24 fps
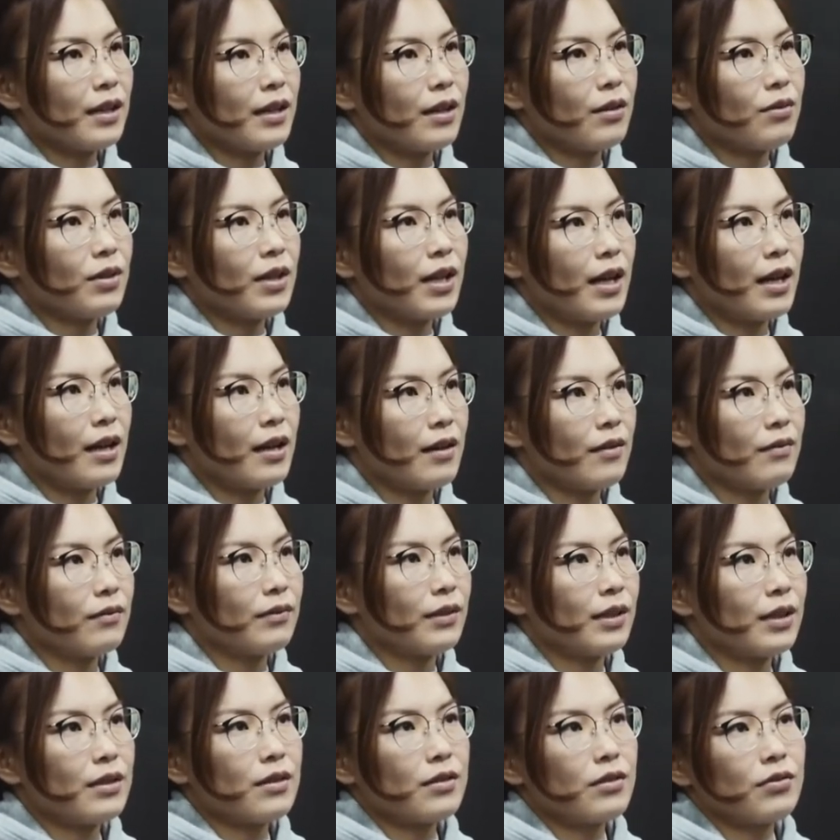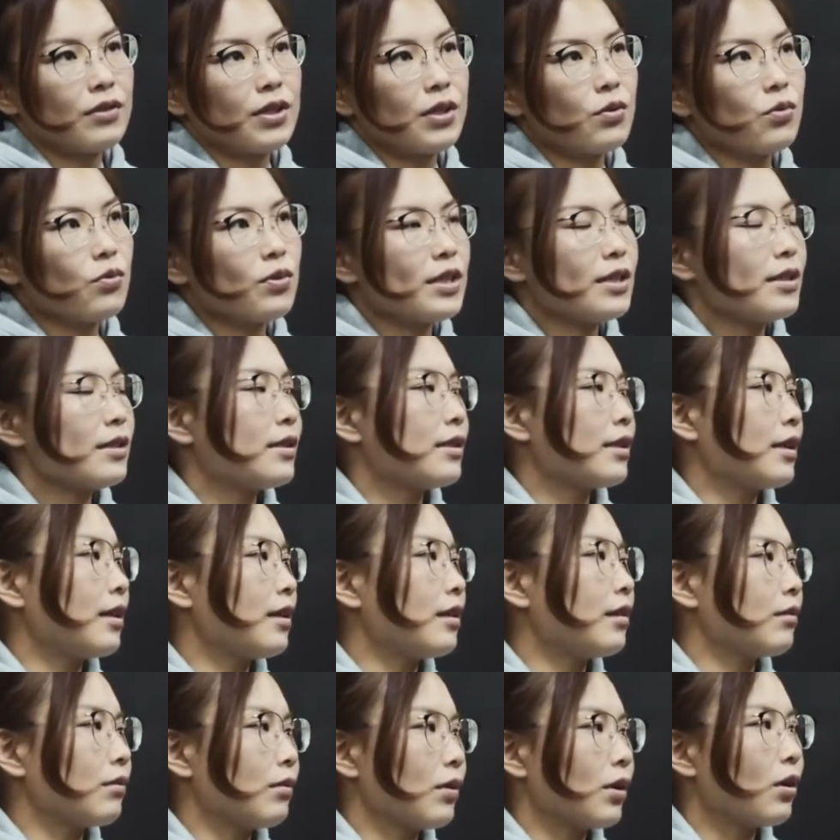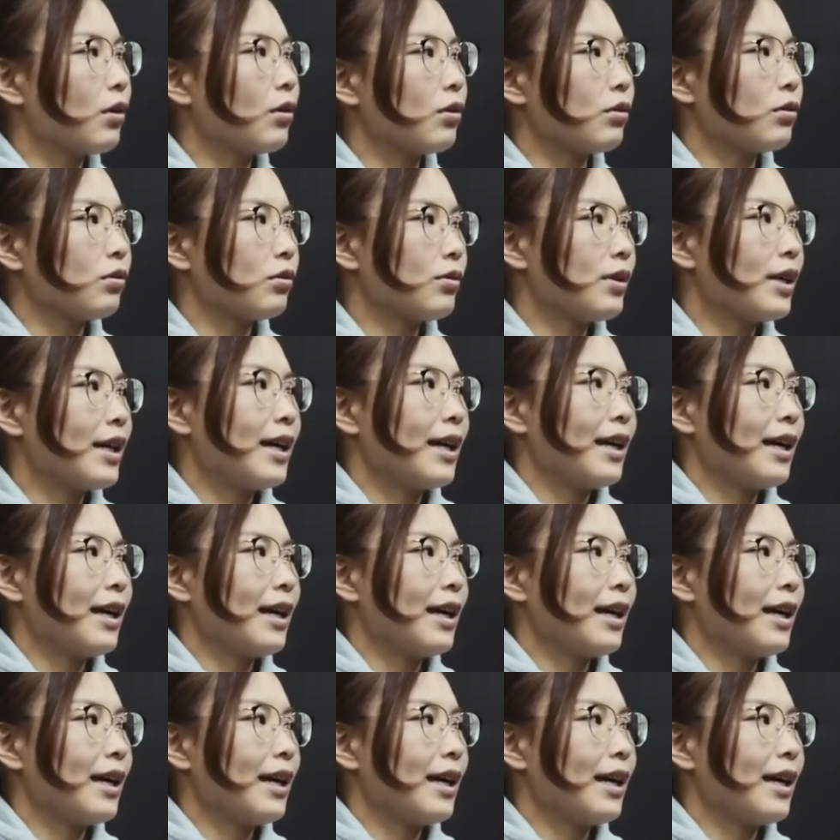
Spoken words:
I will have like 3 wins in a row,